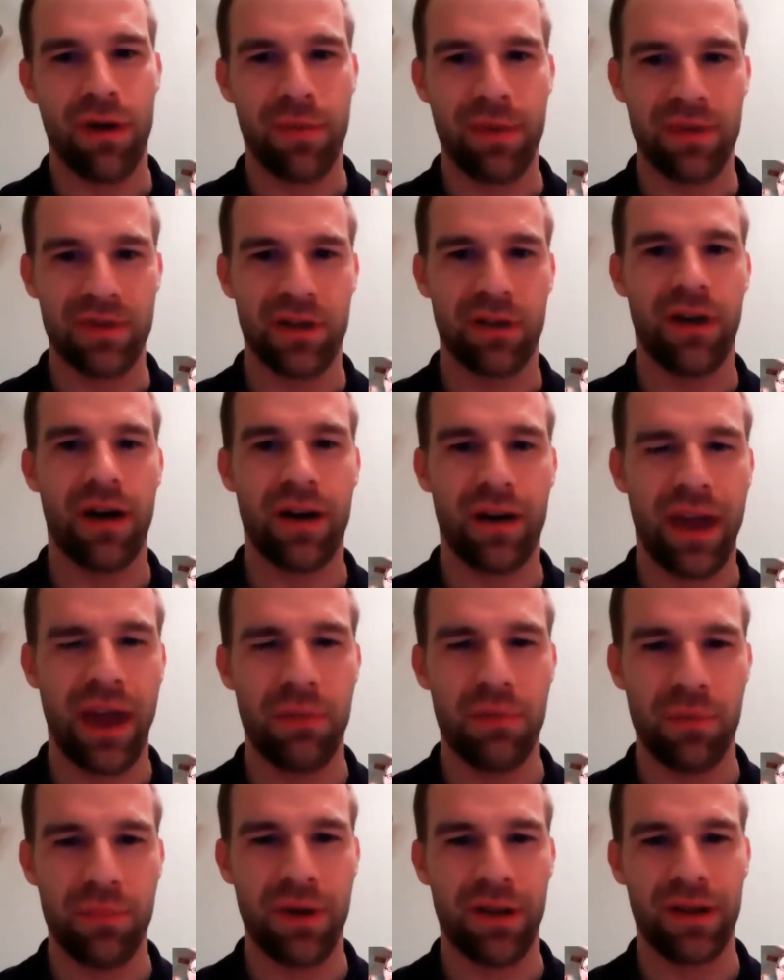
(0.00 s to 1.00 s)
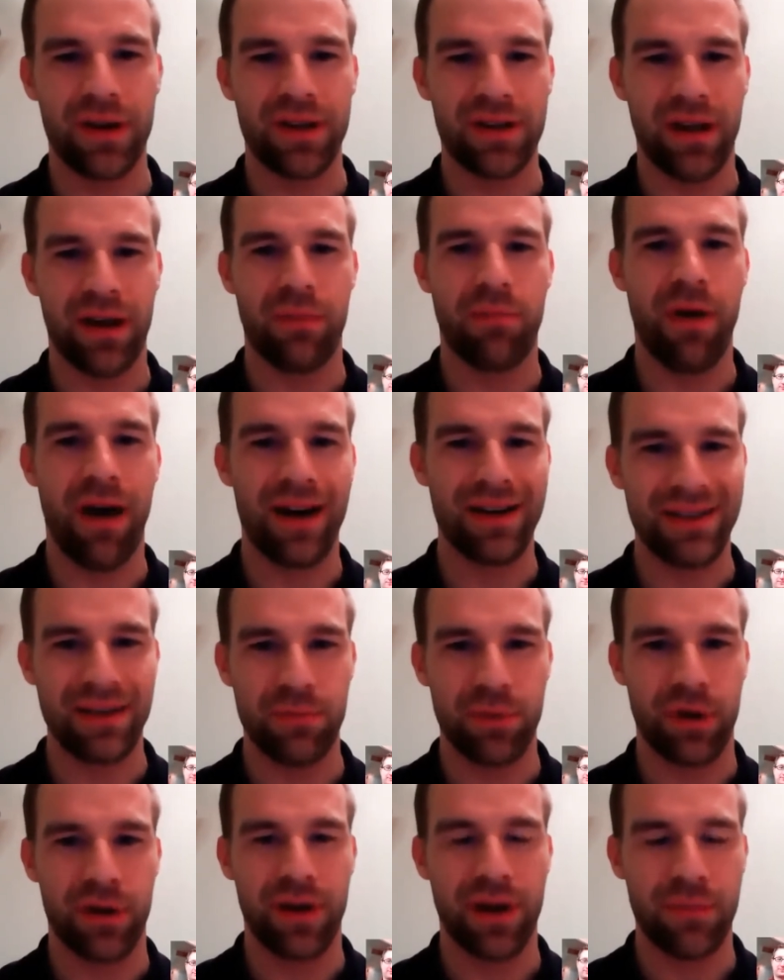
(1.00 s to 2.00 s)
I mean, there's a lot of capabilities, a lot of
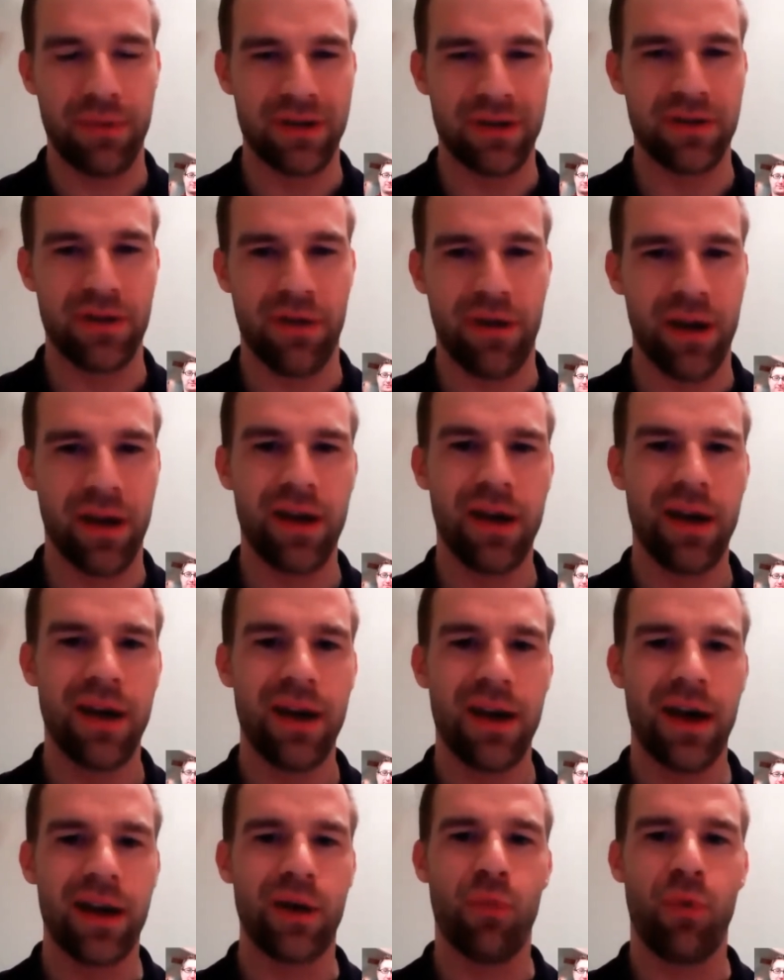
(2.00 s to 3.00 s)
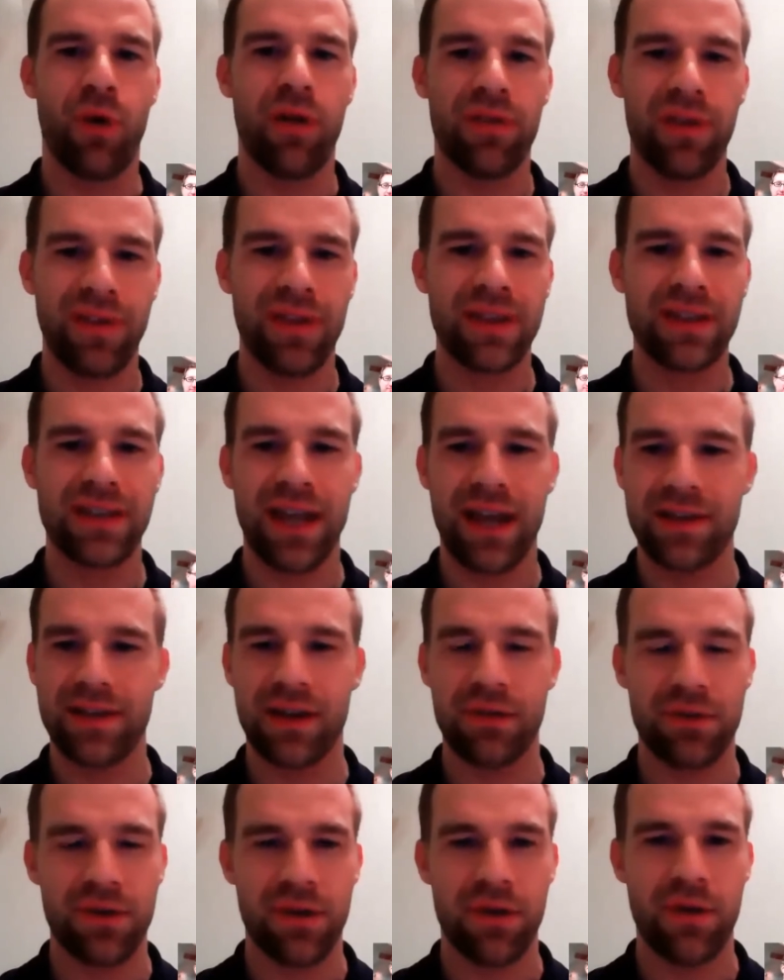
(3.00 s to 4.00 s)
possibility, but is there any one thing that stands
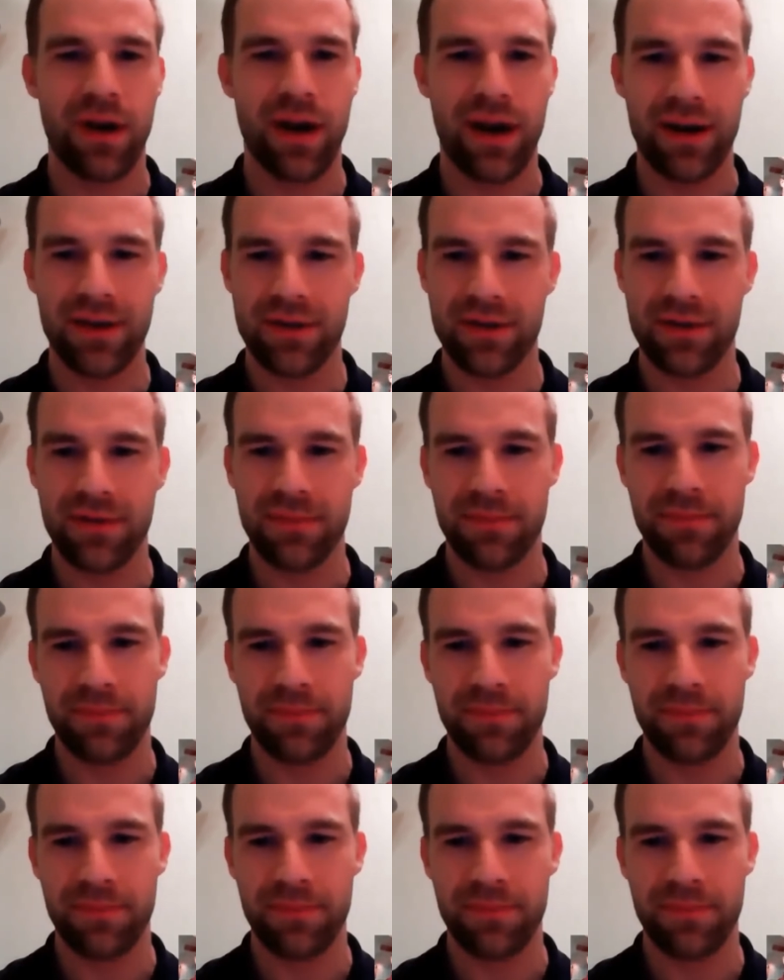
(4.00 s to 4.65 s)
out to you guys?